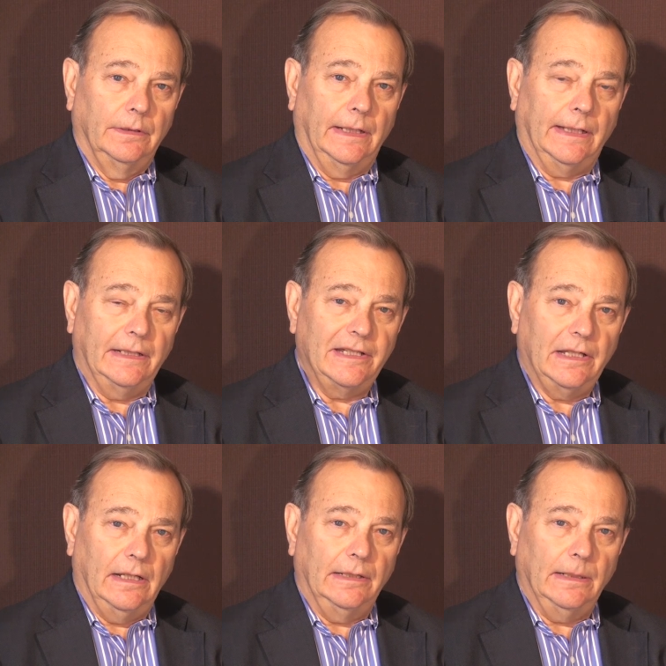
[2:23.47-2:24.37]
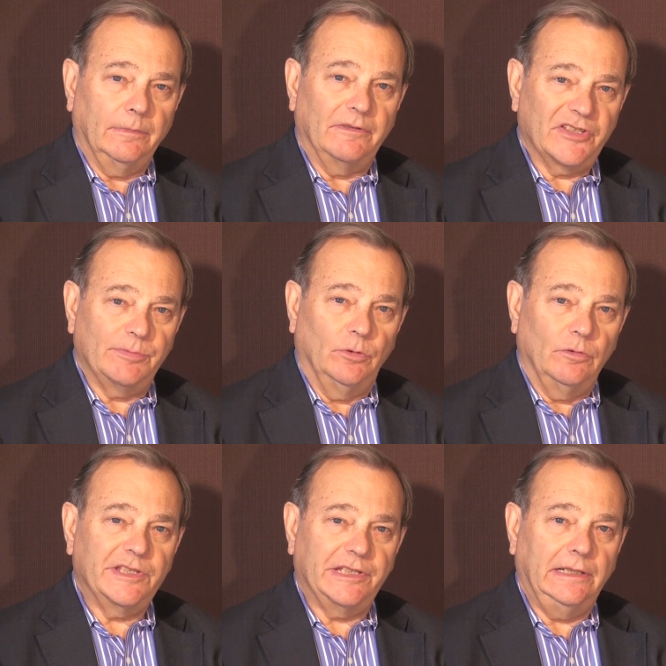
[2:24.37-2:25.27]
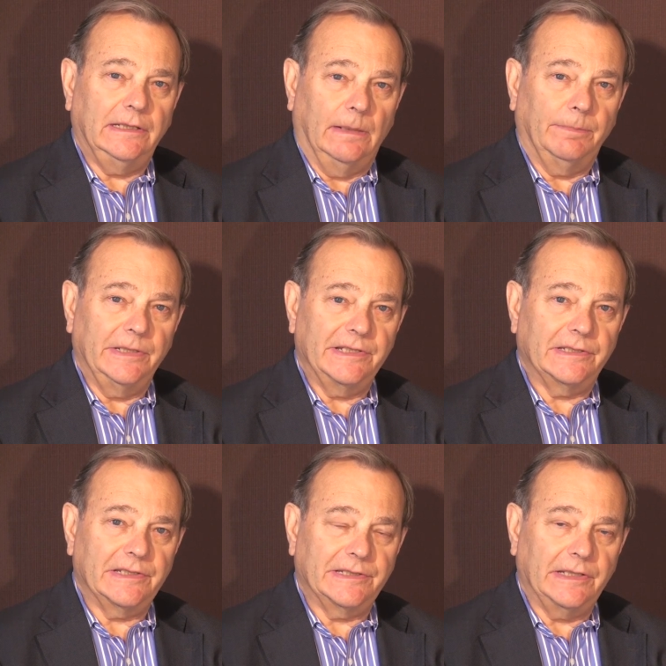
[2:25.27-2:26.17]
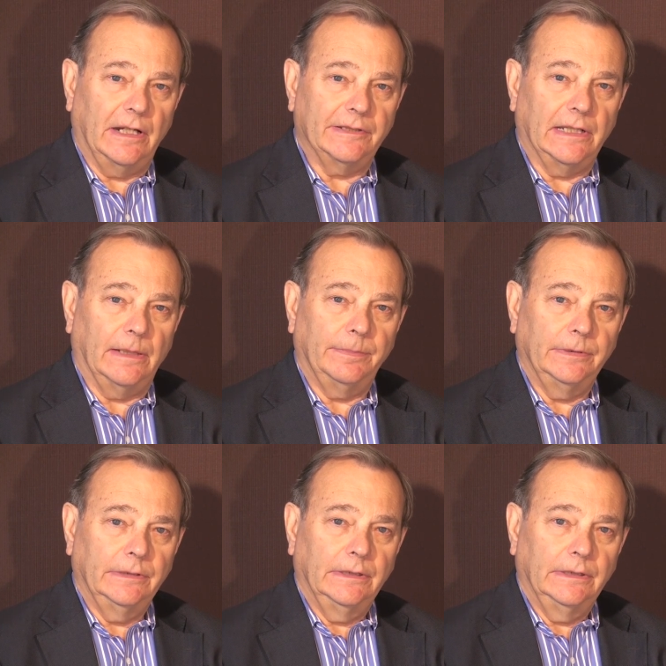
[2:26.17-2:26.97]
They're getting a number of small seed companies to start up